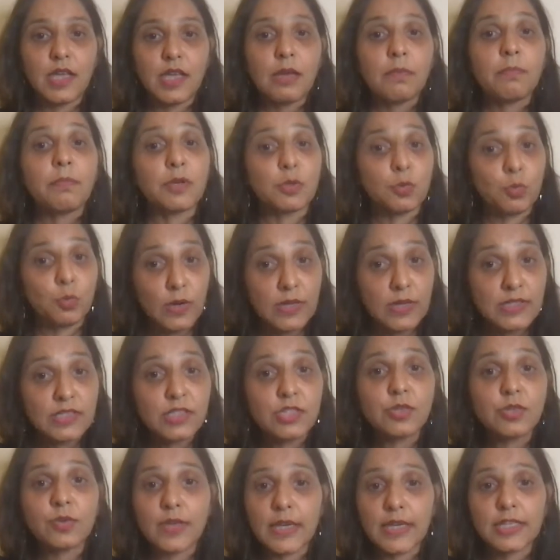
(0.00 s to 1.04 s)
But once you
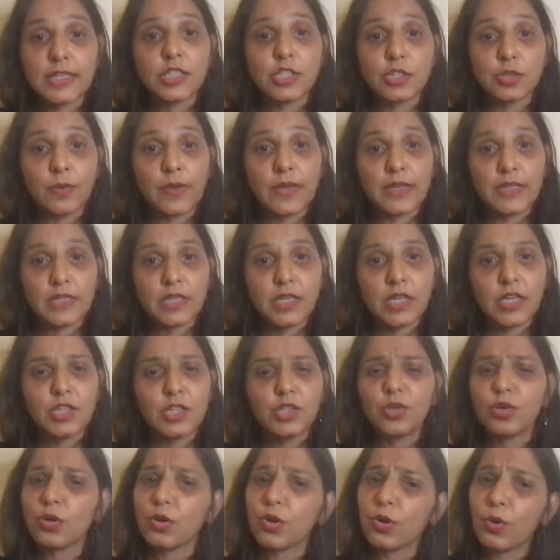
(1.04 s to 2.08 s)
get into it,
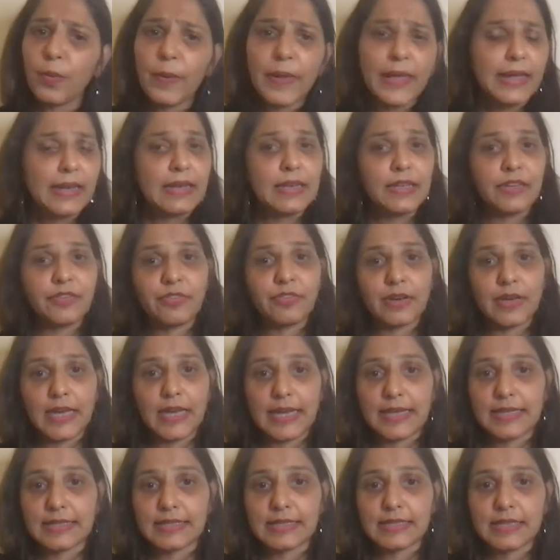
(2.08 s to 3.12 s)
you quickly
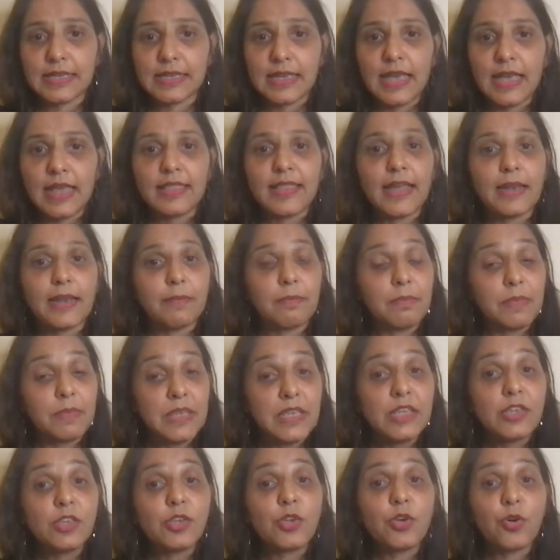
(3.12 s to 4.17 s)
realize that
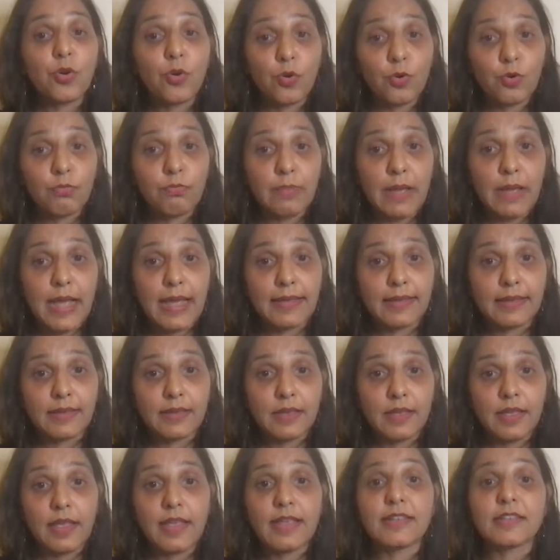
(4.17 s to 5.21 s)
being your own bank
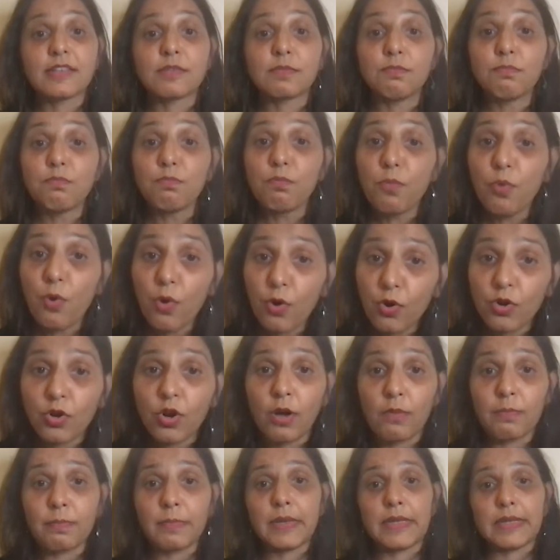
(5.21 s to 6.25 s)
is more
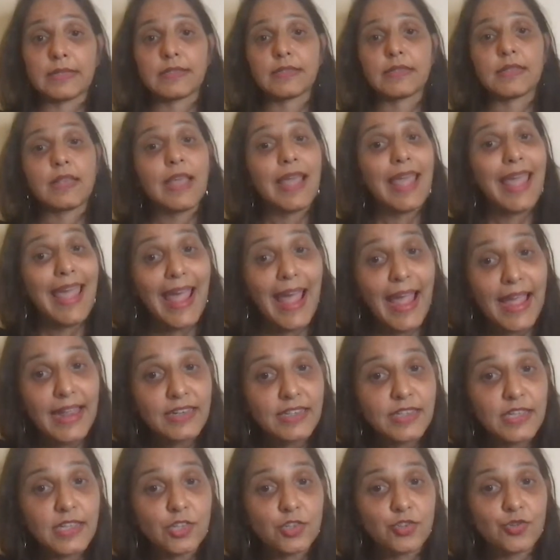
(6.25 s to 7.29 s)
complex and
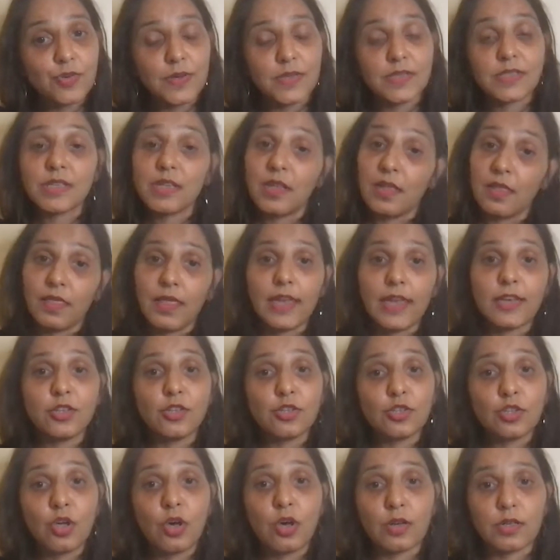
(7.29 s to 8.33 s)
dangerous than you
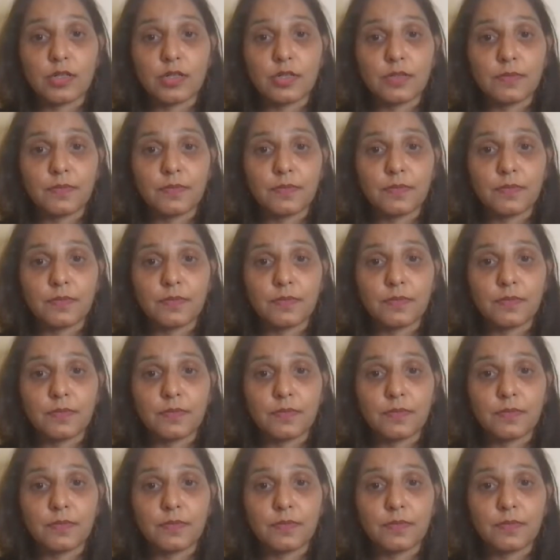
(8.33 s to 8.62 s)
thought.